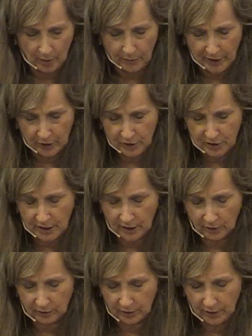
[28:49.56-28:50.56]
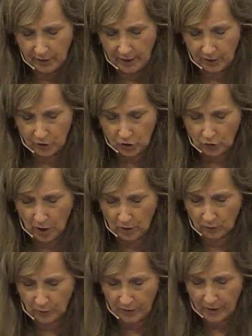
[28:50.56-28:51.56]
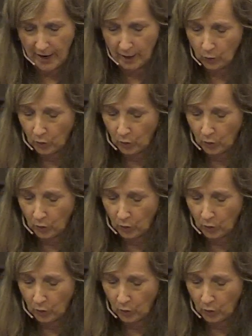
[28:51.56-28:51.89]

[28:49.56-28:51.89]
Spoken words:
that are single and struggle with that,